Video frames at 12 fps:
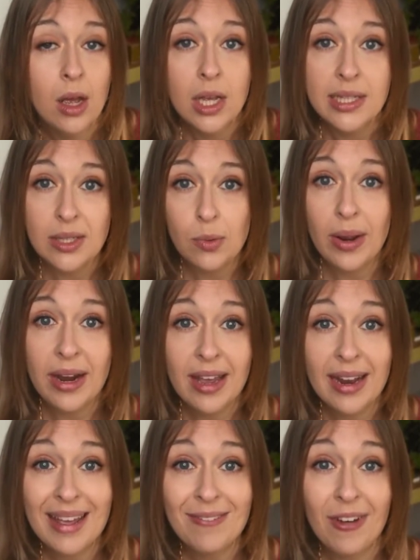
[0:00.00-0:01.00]
So where
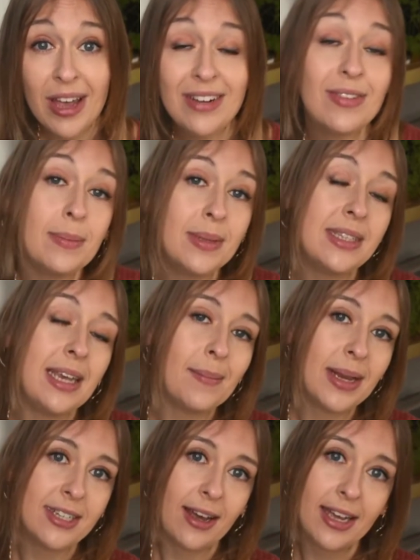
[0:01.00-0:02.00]
can I find vitamin C in
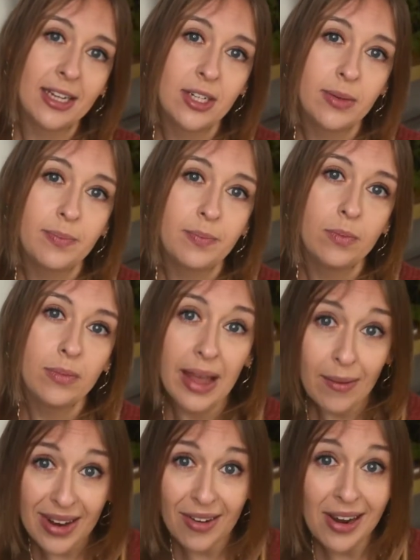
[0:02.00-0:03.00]
my diet?
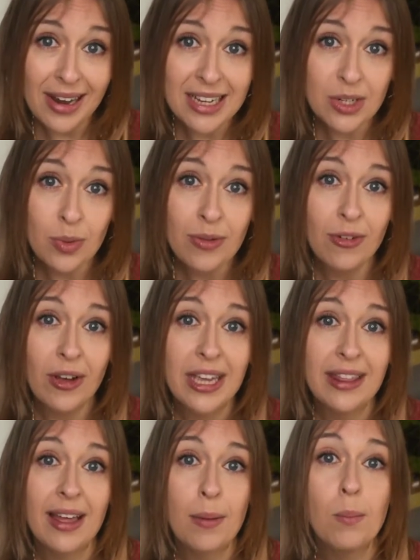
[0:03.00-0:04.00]
Now, in Ireland, we
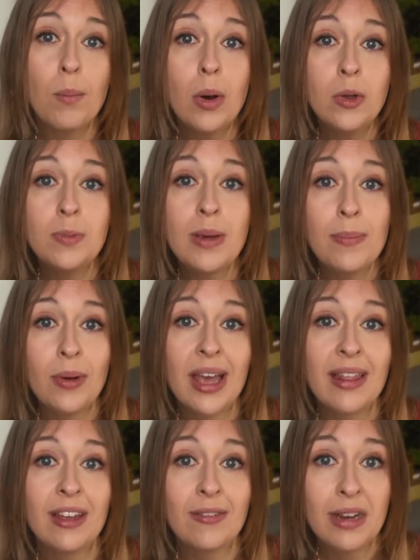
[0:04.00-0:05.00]
find that most people
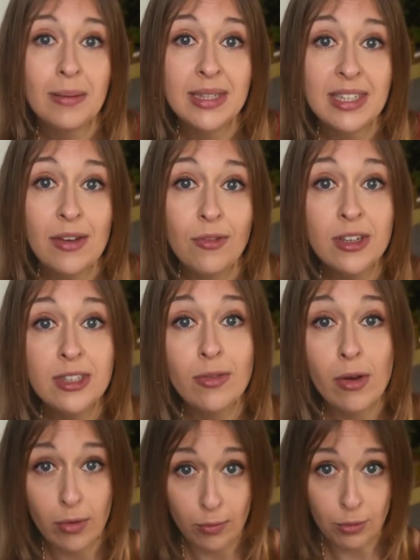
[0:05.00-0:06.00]
get their vitamin C first of
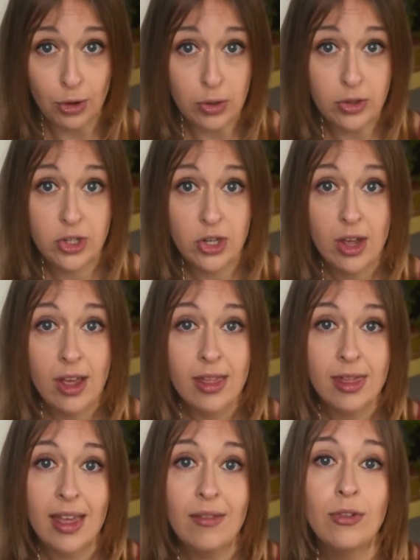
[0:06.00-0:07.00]
all from fruit,
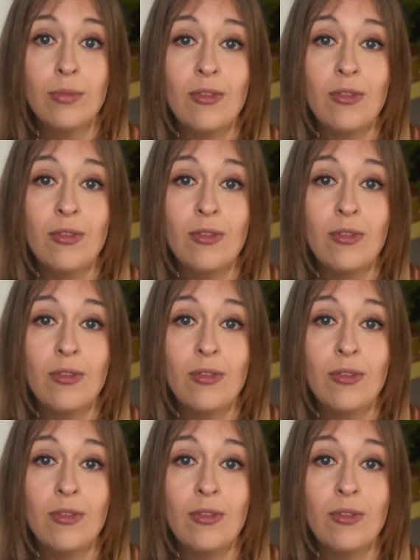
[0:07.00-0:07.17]
then from